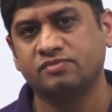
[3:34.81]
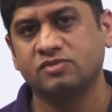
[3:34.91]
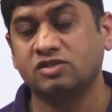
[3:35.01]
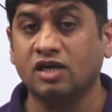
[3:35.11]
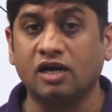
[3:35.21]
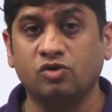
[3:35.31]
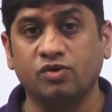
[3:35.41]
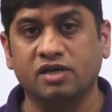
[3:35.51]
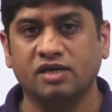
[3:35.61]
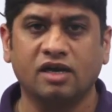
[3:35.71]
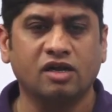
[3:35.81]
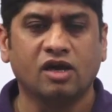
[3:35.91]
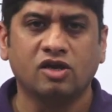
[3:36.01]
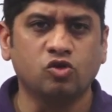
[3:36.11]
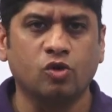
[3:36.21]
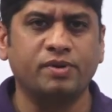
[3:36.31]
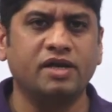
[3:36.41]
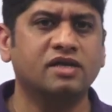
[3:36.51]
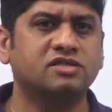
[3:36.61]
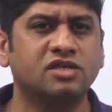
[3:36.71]
Start doing it and
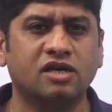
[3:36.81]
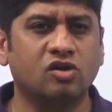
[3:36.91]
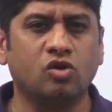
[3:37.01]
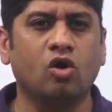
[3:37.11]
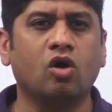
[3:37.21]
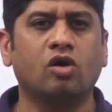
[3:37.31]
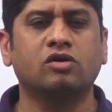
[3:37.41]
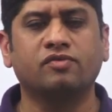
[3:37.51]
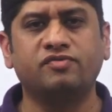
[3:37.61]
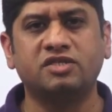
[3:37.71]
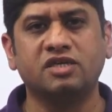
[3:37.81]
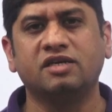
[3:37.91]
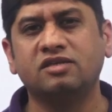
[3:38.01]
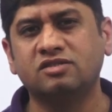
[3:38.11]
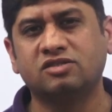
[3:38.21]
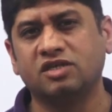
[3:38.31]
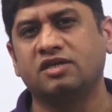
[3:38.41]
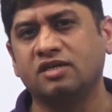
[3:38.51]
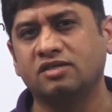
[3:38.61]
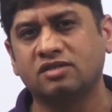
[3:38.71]
YourPedia has shared lot of GDs,
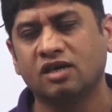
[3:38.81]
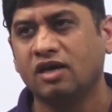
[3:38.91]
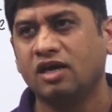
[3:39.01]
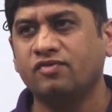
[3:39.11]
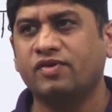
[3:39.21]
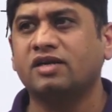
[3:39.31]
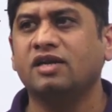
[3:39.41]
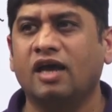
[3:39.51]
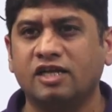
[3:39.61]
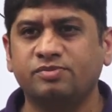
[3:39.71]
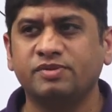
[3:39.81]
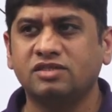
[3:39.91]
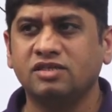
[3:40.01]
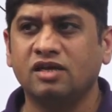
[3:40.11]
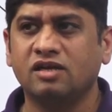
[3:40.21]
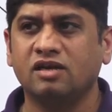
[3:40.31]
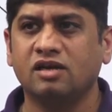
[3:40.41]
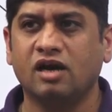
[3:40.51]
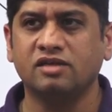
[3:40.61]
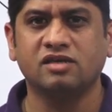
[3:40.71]
GTs. In fact, in HPCL,
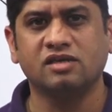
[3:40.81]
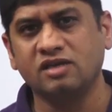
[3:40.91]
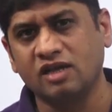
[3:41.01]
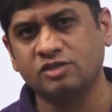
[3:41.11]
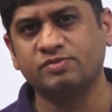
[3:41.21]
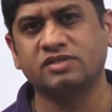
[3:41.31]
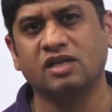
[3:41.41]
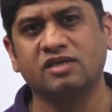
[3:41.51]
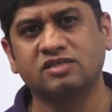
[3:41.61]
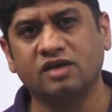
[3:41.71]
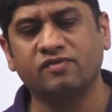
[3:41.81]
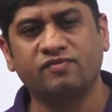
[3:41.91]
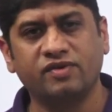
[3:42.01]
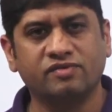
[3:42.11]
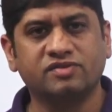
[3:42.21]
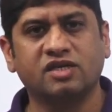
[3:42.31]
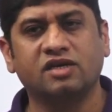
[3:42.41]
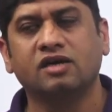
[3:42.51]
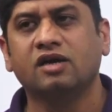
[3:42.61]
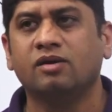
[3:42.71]
I think in HPCL itself we have
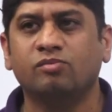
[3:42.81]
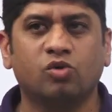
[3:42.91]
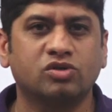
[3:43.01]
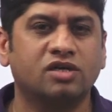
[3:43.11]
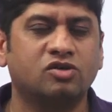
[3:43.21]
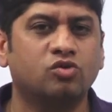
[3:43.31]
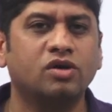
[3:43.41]
shared more than